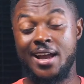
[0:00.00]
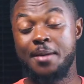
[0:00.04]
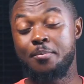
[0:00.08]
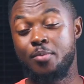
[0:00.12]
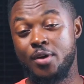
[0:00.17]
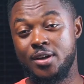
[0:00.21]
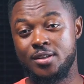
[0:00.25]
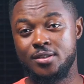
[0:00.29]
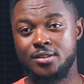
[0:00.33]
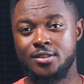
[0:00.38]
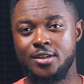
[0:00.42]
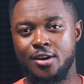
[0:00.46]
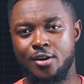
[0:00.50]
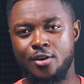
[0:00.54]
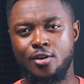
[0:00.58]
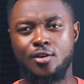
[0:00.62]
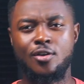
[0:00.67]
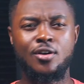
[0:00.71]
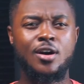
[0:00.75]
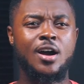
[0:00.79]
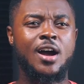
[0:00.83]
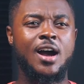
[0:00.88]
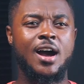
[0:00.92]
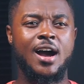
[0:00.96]

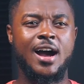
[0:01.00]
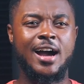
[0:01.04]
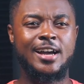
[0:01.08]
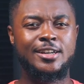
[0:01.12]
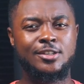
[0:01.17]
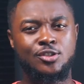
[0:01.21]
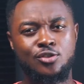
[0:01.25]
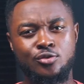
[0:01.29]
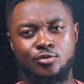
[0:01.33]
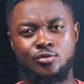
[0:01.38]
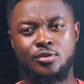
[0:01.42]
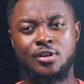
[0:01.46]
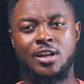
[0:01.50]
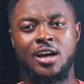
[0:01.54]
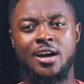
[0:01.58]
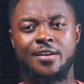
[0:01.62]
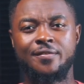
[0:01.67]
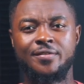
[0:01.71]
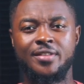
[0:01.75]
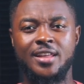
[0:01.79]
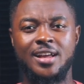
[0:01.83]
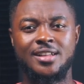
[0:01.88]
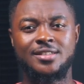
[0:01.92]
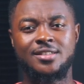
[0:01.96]
9.0. I do
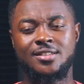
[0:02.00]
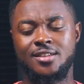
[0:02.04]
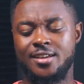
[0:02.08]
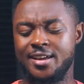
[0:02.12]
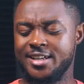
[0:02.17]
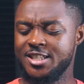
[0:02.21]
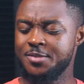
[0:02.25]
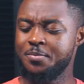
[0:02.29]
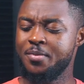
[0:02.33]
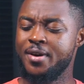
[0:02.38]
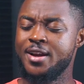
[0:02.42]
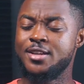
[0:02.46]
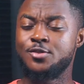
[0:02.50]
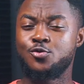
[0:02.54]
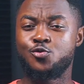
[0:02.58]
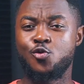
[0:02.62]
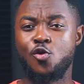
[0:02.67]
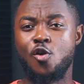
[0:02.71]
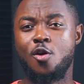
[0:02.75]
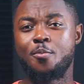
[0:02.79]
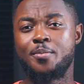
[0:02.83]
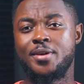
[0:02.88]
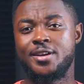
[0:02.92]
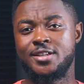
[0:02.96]
love that the Experience
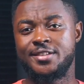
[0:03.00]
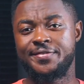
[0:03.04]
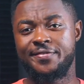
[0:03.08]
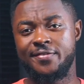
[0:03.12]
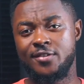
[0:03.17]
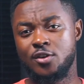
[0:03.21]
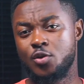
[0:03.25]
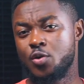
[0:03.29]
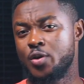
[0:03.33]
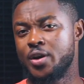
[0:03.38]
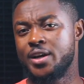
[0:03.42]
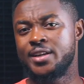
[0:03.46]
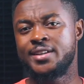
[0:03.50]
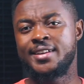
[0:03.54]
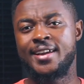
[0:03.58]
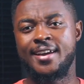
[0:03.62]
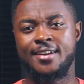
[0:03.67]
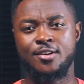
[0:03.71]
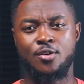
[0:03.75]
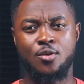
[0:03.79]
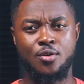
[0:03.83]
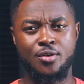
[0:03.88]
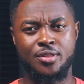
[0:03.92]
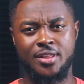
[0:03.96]
ROM is fluid
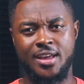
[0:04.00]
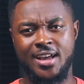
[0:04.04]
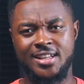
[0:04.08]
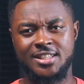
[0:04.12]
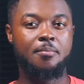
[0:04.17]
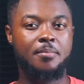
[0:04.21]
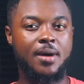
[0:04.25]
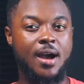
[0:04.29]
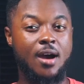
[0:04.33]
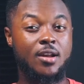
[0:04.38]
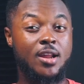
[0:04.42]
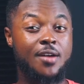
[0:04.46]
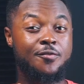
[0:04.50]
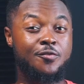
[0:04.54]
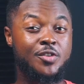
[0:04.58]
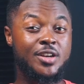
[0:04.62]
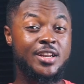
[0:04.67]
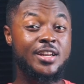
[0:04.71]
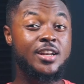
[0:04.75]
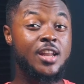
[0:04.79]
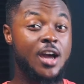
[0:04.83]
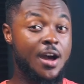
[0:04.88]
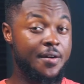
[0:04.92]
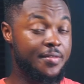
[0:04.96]
and all that, but I'd
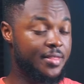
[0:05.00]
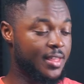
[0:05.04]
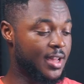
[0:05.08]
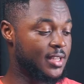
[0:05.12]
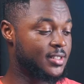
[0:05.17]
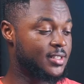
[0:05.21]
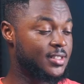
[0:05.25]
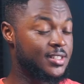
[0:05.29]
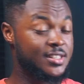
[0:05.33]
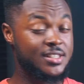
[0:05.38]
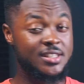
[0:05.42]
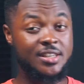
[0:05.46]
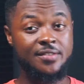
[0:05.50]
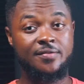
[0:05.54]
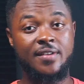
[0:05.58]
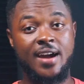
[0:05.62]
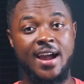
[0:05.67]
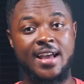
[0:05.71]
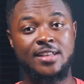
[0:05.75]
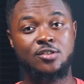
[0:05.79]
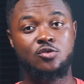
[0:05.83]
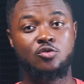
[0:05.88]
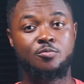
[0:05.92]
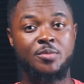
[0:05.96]
really love that this
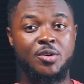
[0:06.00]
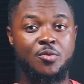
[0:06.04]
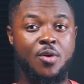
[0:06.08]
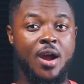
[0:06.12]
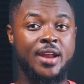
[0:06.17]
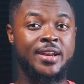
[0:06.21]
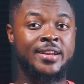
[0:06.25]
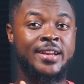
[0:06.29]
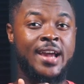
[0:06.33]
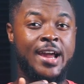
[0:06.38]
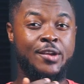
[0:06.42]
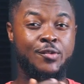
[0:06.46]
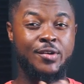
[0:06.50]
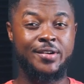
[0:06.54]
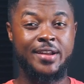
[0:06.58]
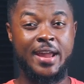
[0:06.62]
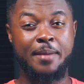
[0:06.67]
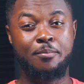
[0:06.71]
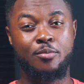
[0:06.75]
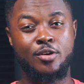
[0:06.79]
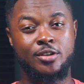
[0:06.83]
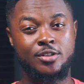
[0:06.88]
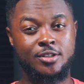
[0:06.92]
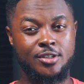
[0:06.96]
device would be running Android
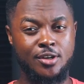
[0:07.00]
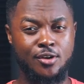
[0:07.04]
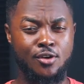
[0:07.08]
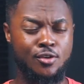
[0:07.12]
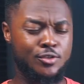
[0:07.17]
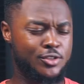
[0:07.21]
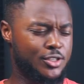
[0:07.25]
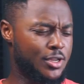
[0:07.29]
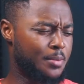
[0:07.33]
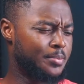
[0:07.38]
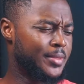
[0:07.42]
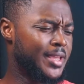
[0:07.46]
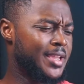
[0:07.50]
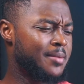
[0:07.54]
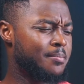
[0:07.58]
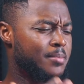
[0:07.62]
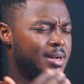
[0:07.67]
9.0 or something.